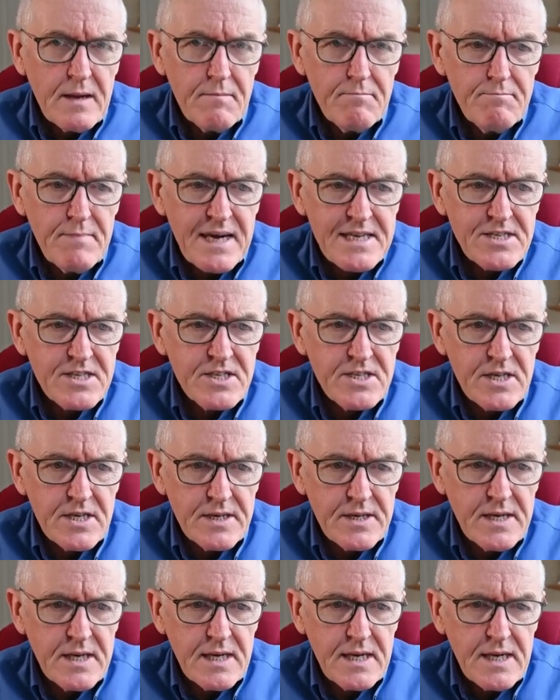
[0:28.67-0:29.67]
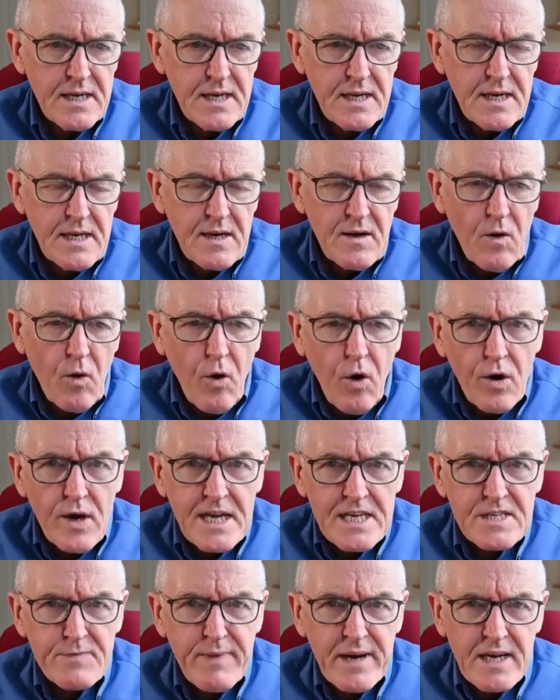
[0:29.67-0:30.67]
medicine, all
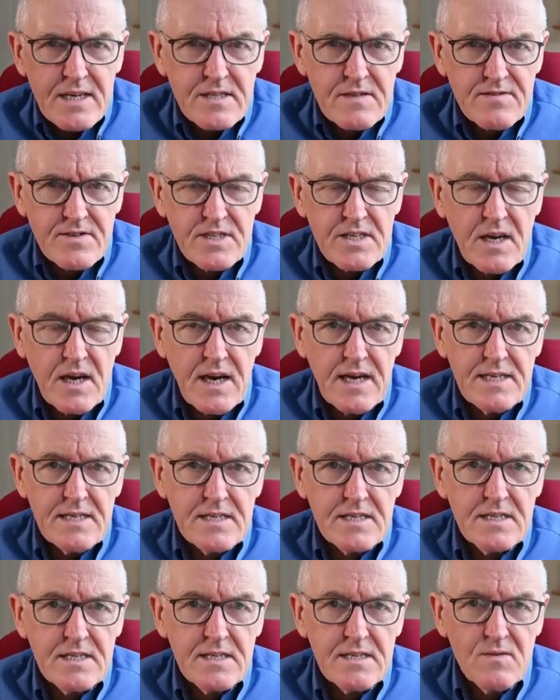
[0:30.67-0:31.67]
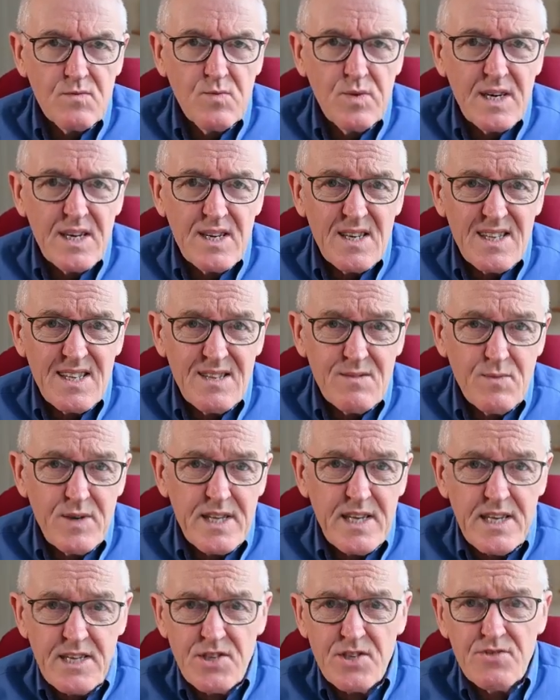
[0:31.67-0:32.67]
aspects of science
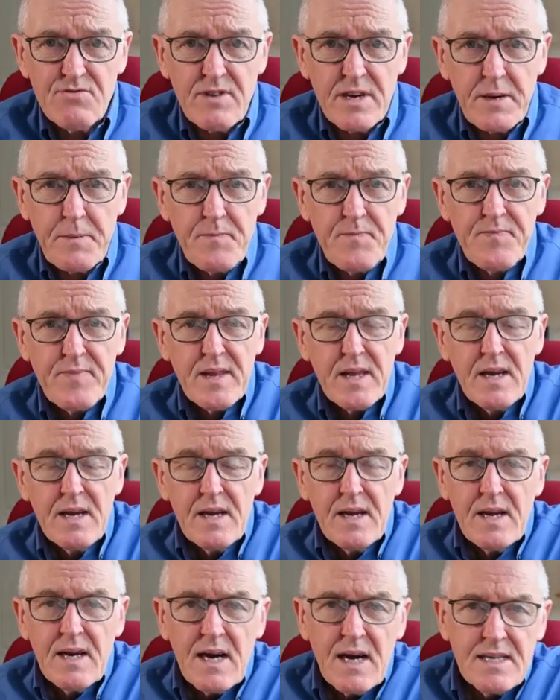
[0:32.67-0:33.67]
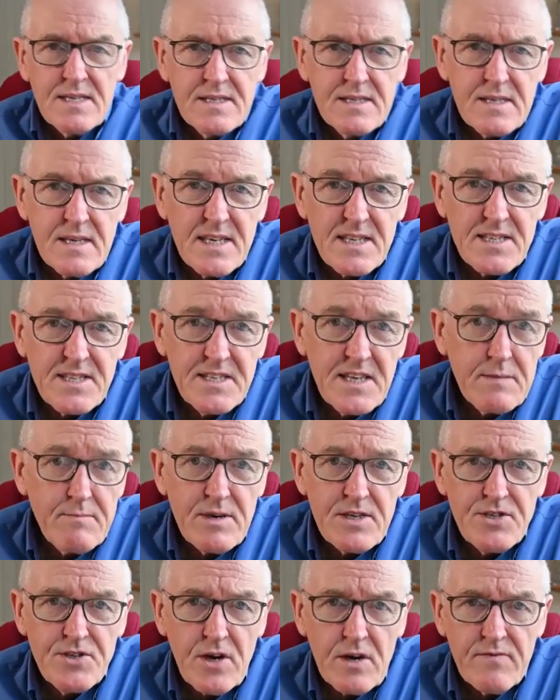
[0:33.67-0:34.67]
with history, and it's the
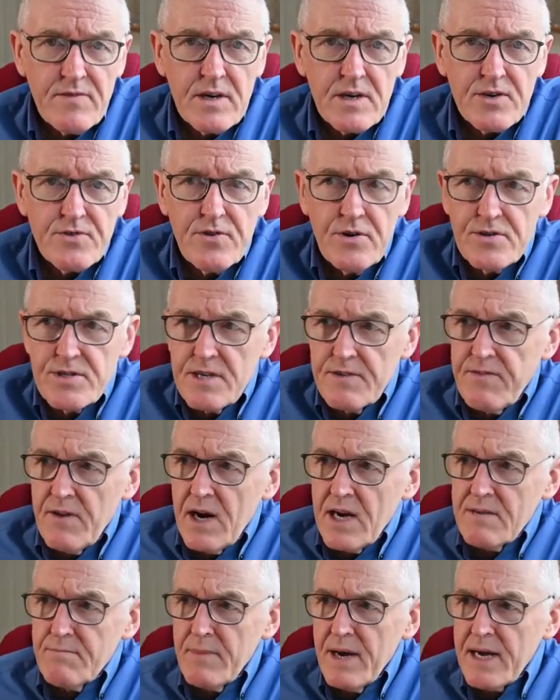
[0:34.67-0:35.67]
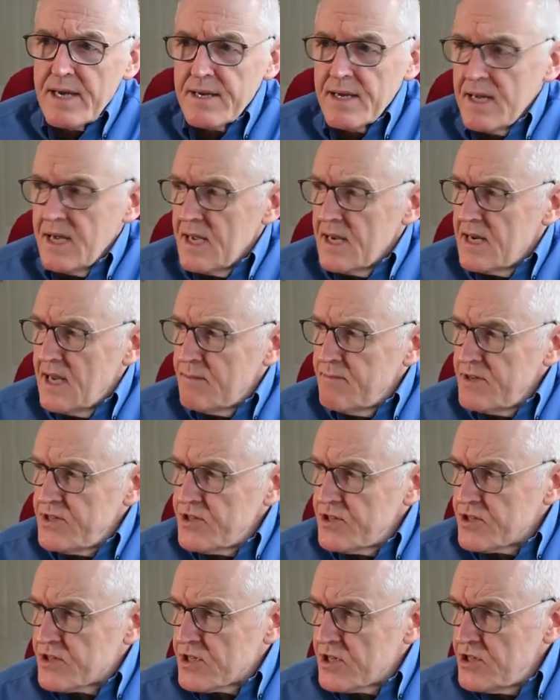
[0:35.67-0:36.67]
image of a crucified man. Let me
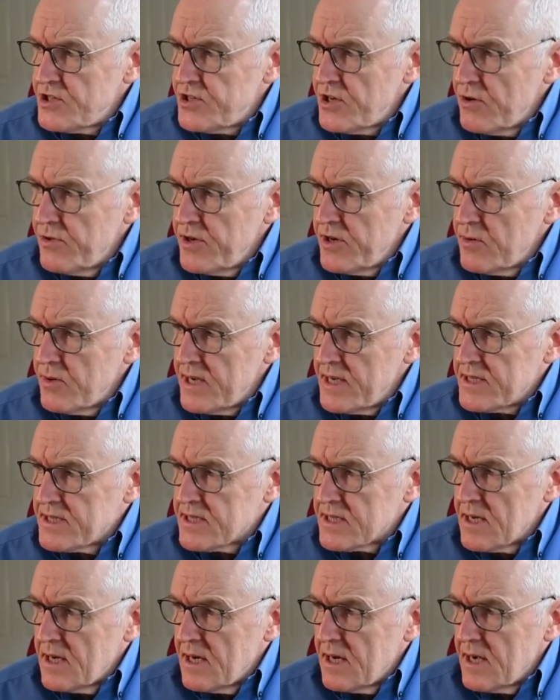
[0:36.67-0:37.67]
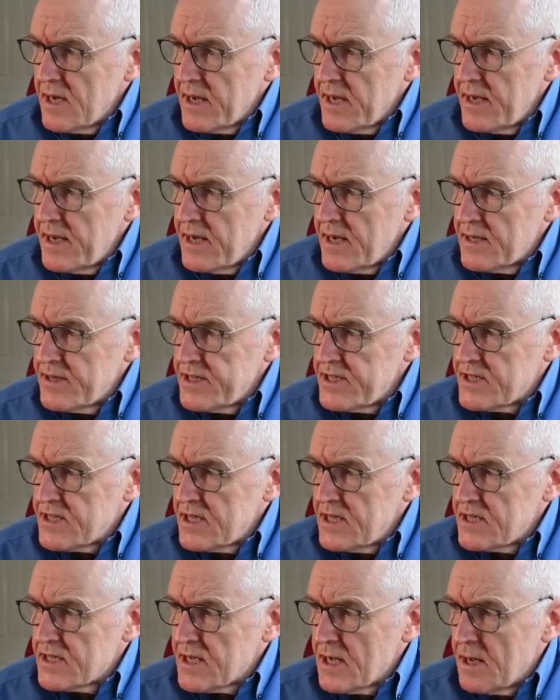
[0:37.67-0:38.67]
just show you it here. This is